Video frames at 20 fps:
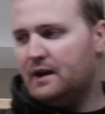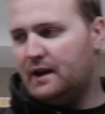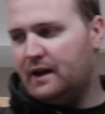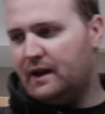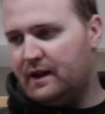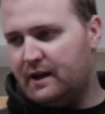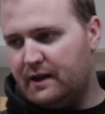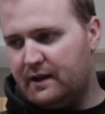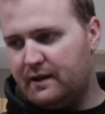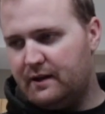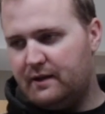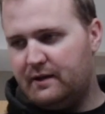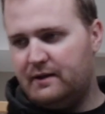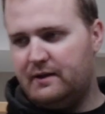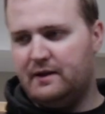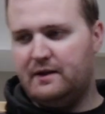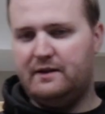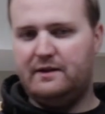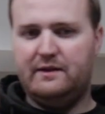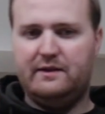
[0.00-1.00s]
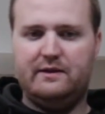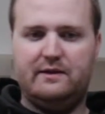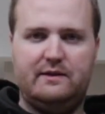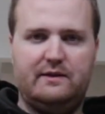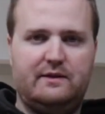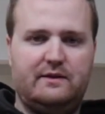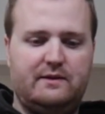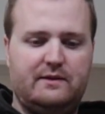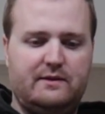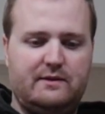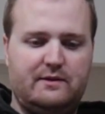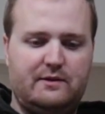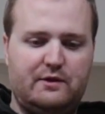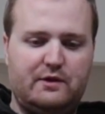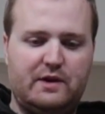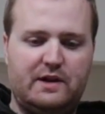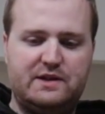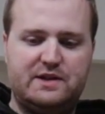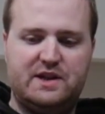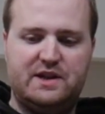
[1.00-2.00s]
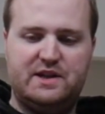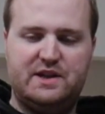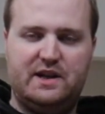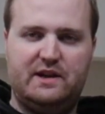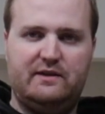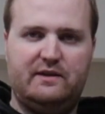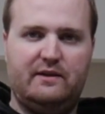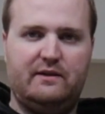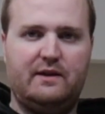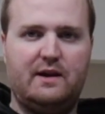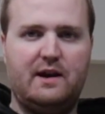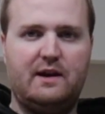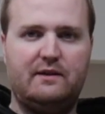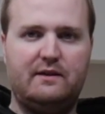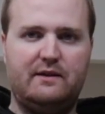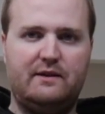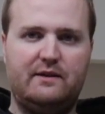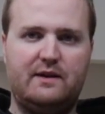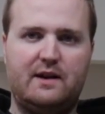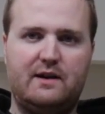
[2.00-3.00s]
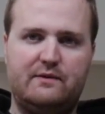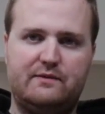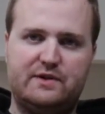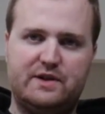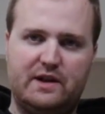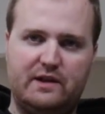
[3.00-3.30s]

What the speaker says: and crunchy cheesies, not the soft